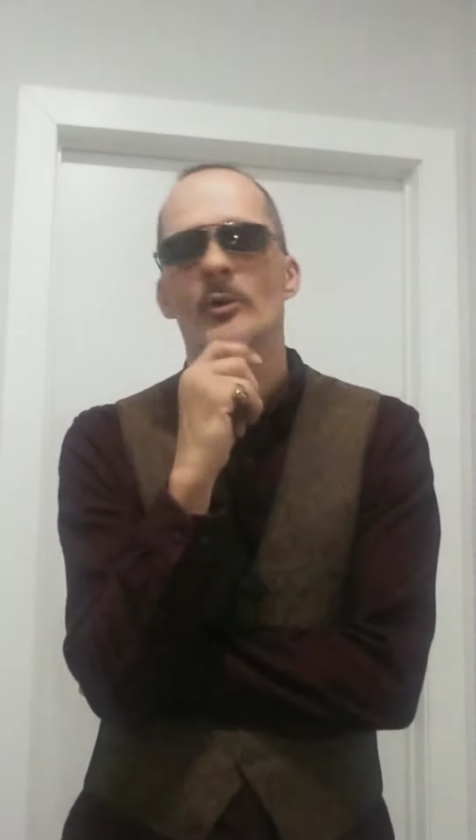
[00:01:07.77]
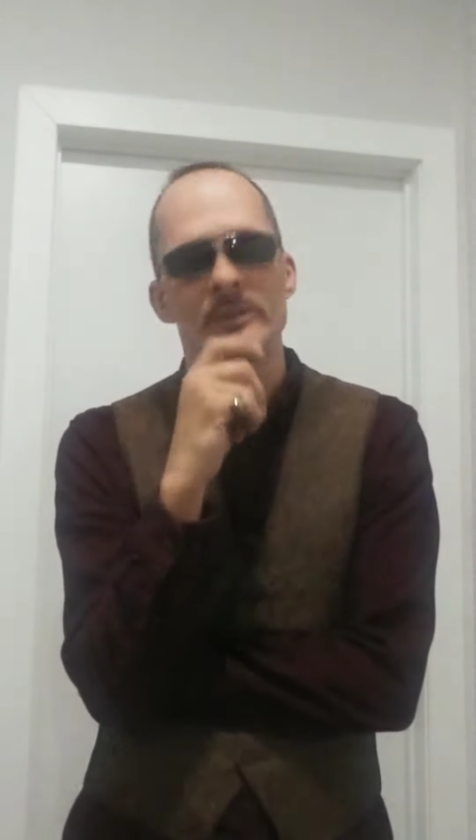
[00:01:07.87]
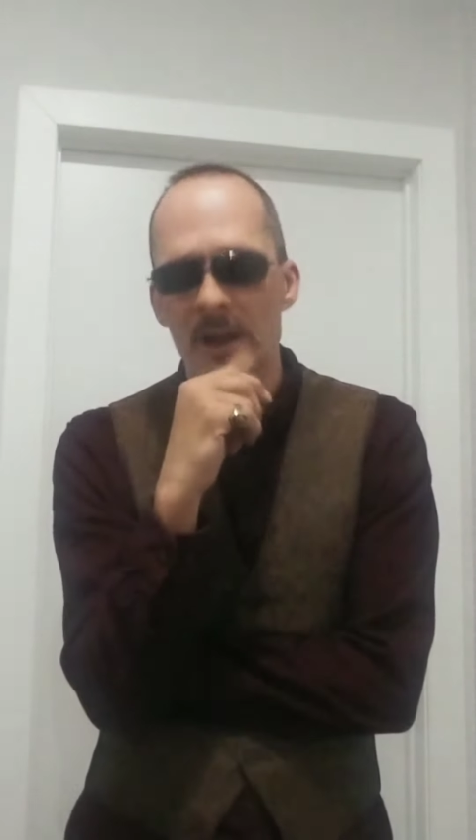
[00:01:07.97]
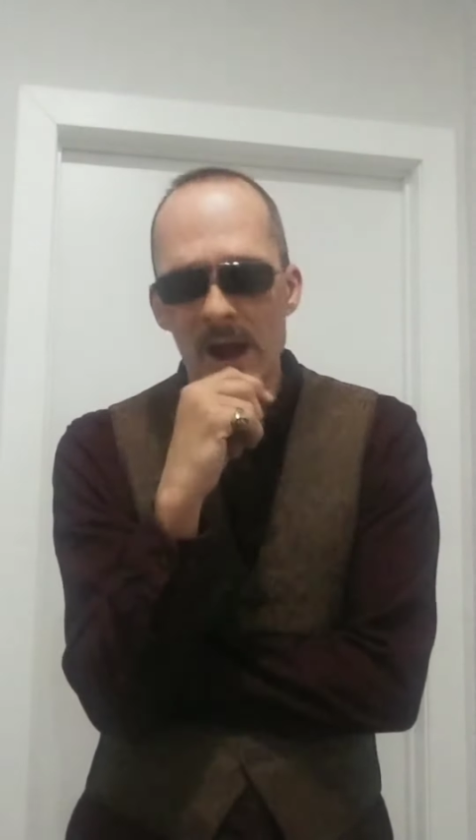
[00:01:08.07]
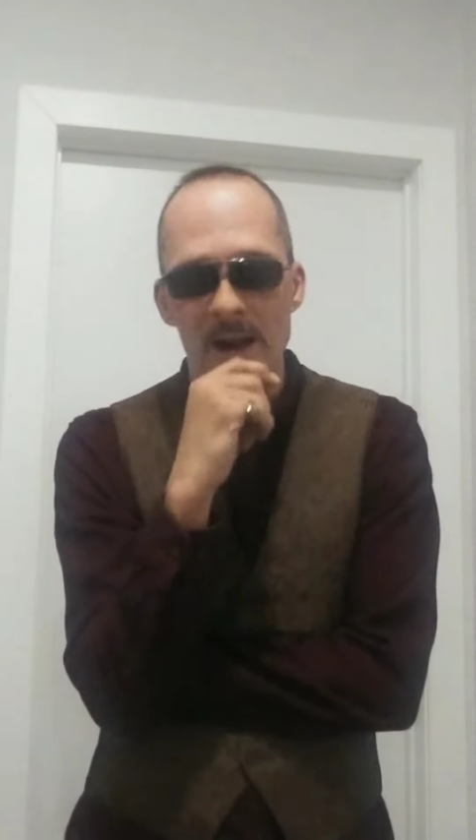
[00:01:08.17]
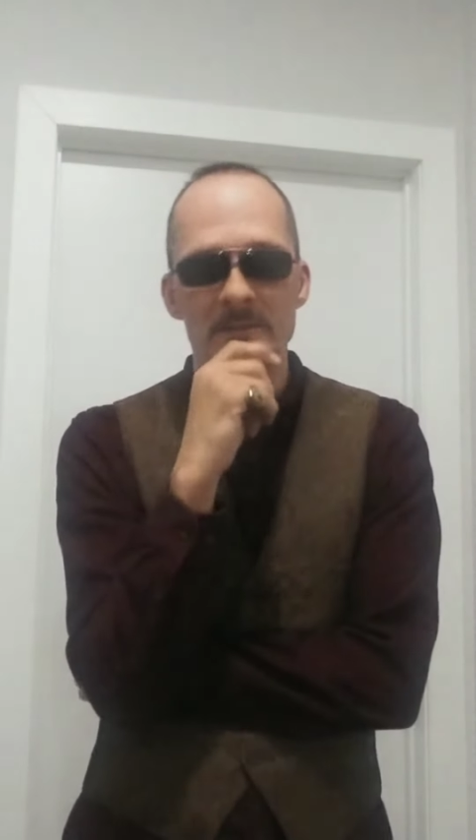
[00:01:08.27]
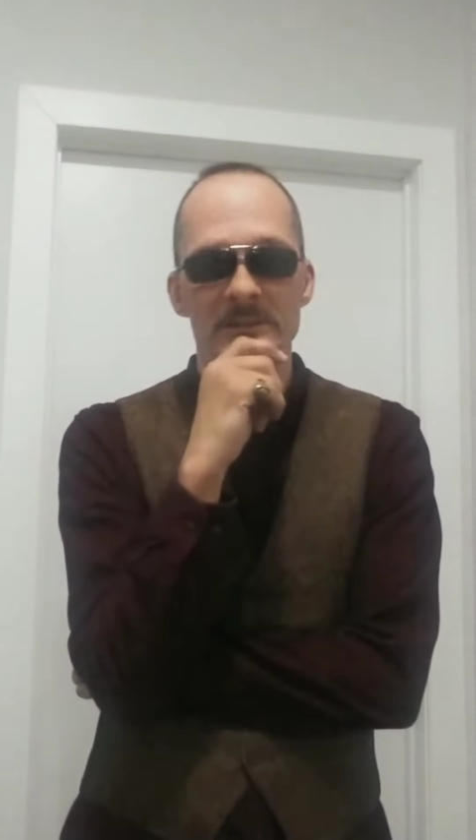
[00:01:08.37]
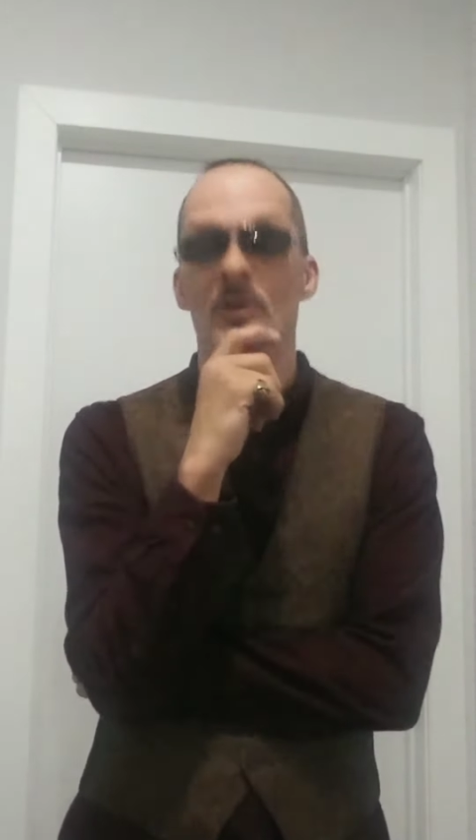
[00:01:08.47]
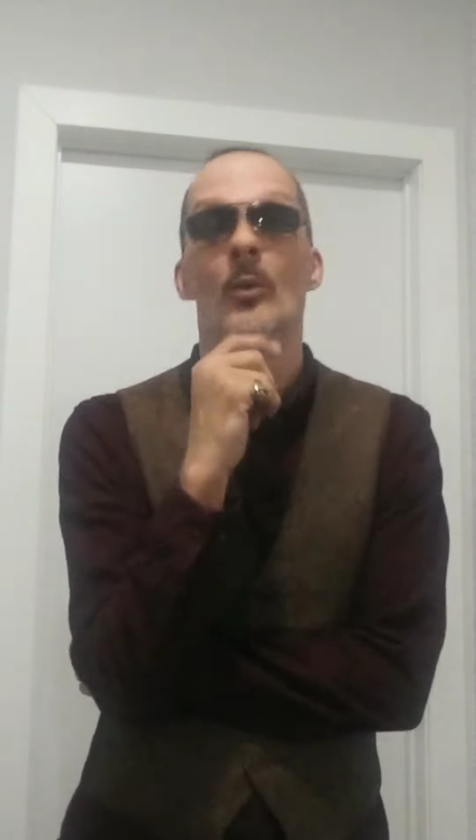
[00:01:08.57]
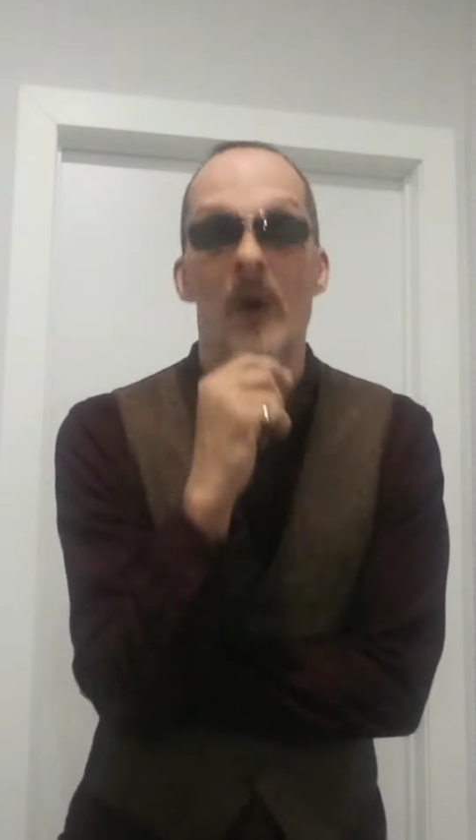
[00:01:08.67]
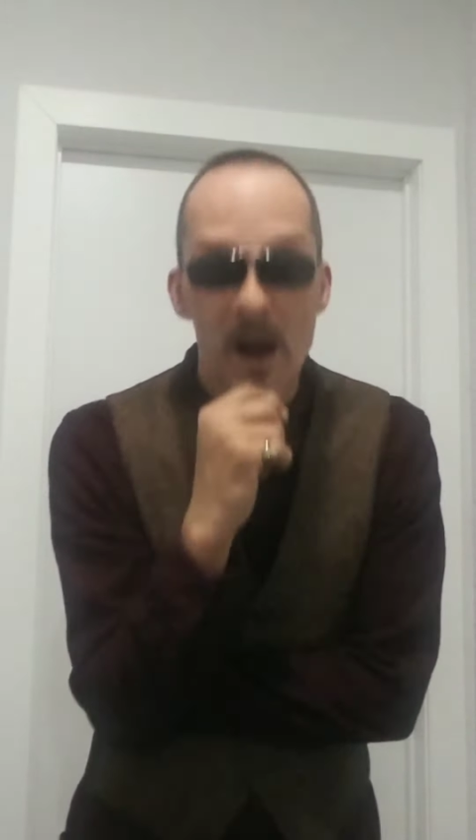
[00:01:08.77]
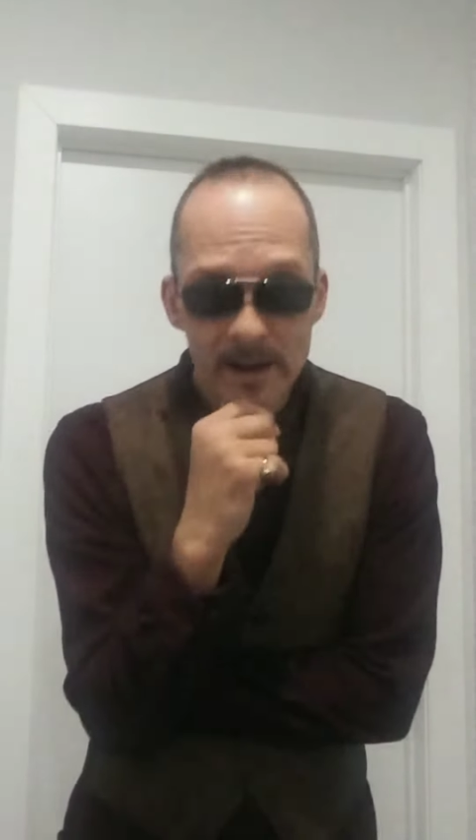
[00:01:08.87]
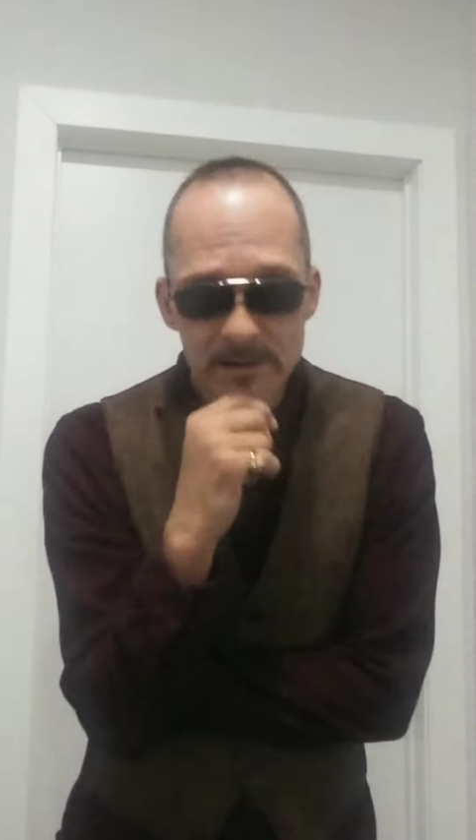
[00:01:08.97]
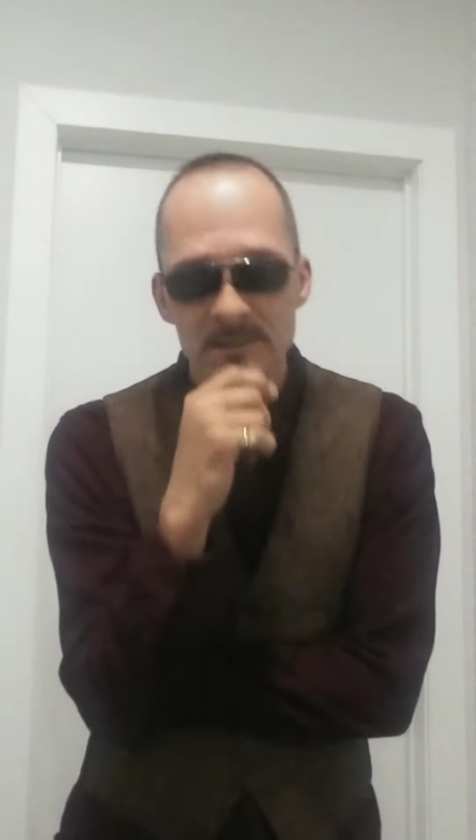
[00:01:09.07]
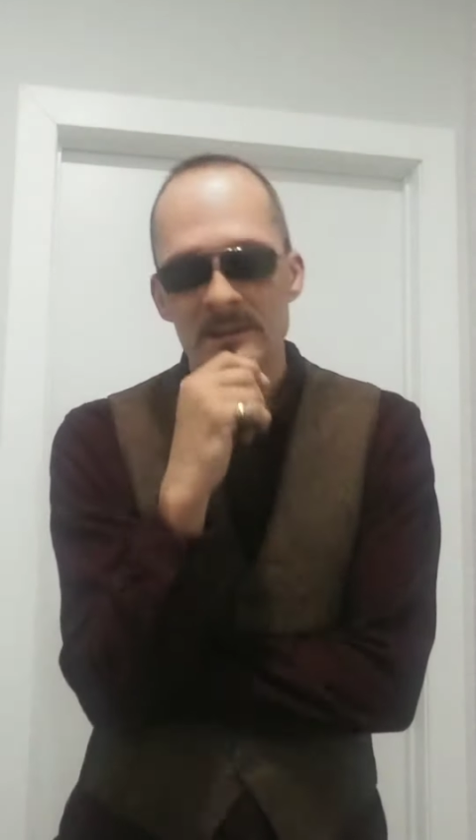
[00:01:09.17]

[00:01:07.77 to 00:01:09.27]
you're not. You know why?